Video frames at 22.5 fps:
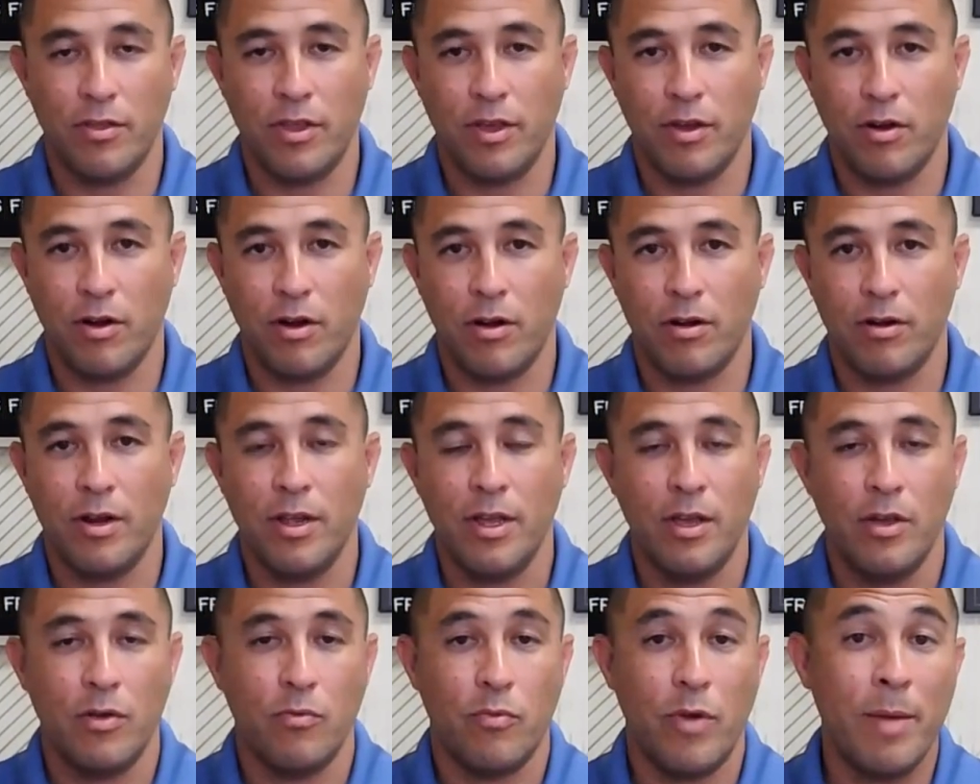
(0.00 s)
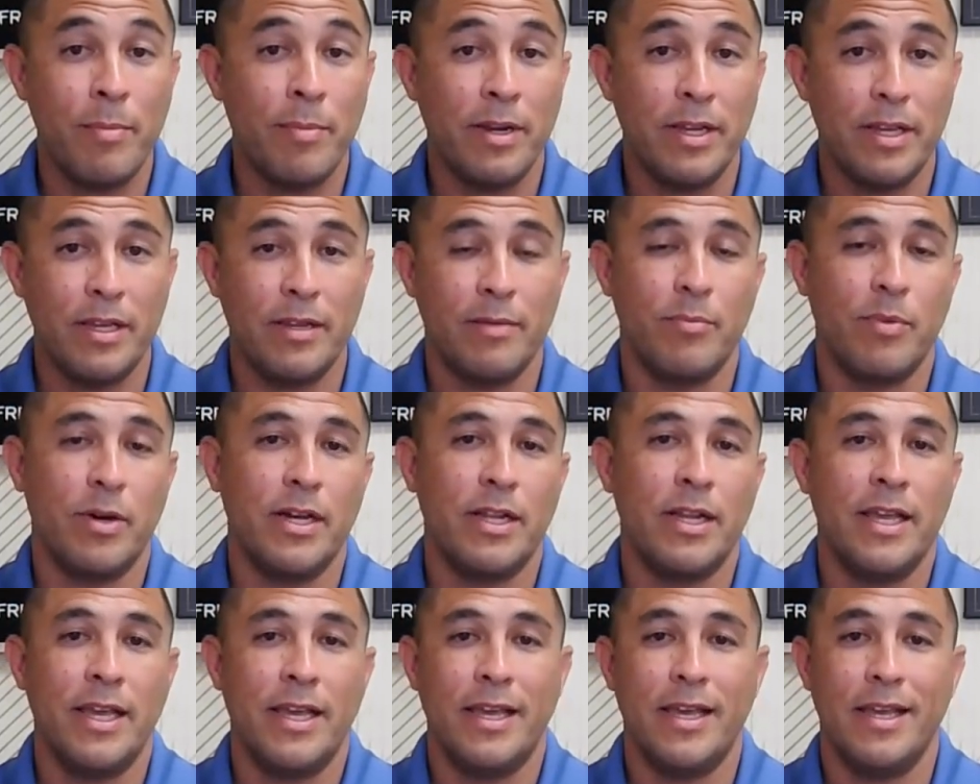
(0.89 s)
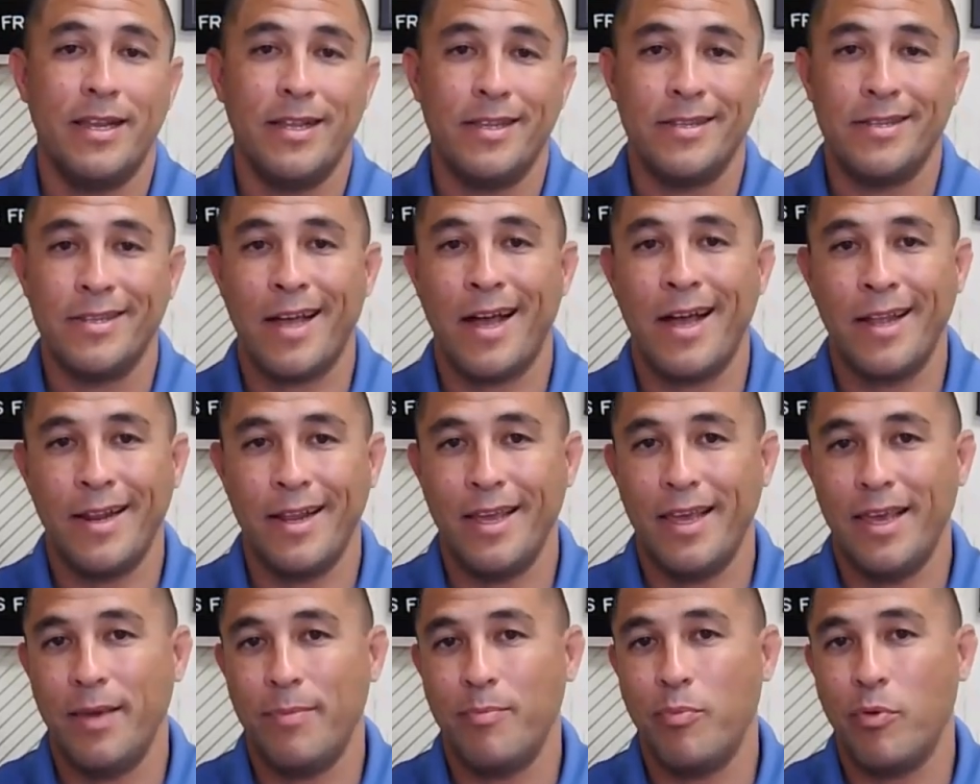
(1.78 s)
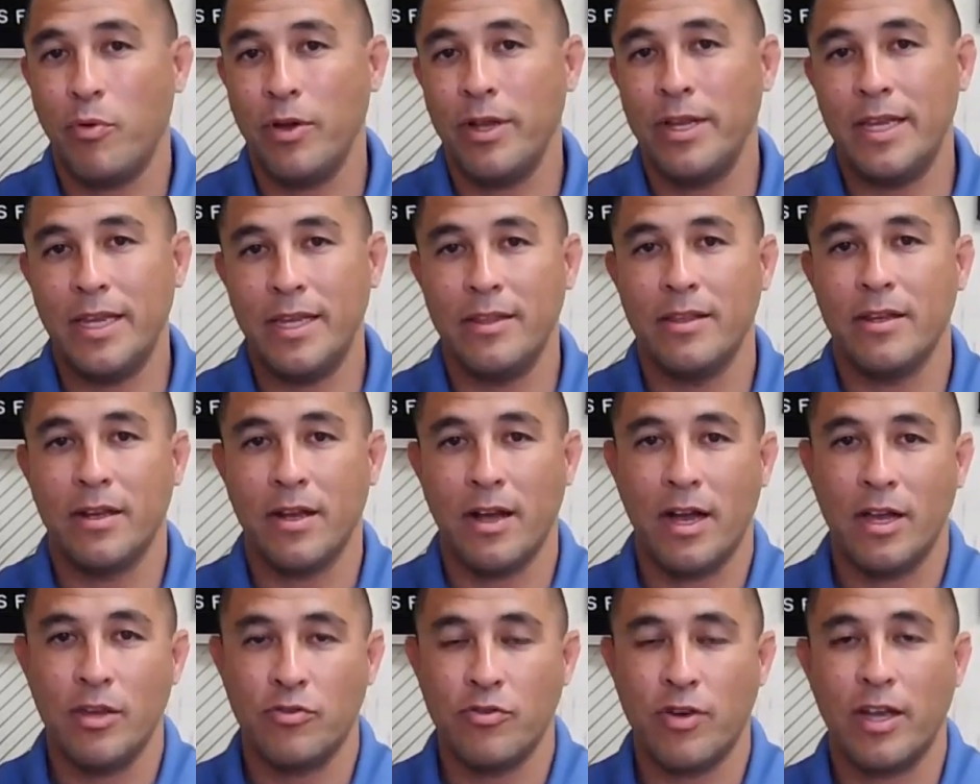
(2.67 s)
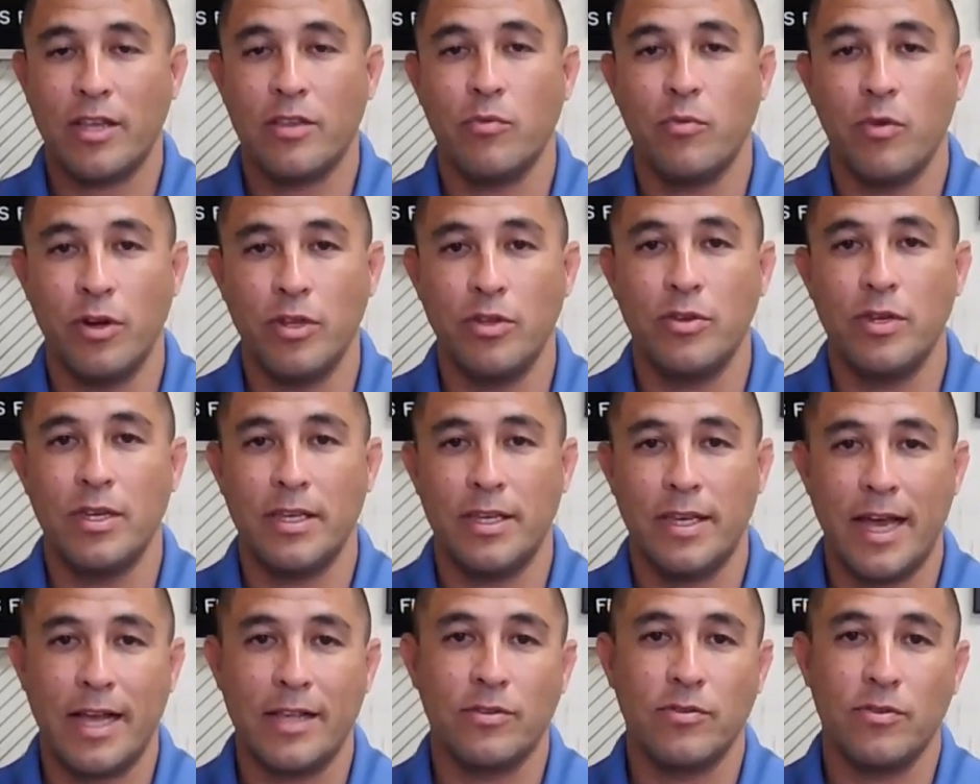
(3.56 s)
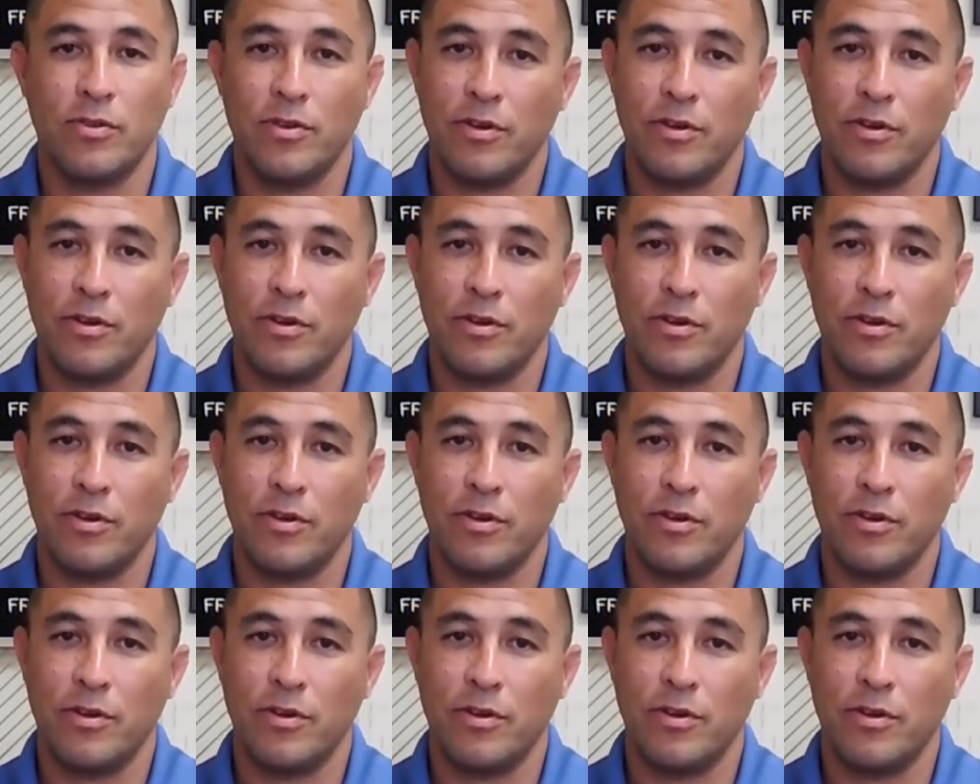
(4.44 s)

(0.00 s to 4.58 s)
they are remedied, but it is not a point in the contract where you can cancel.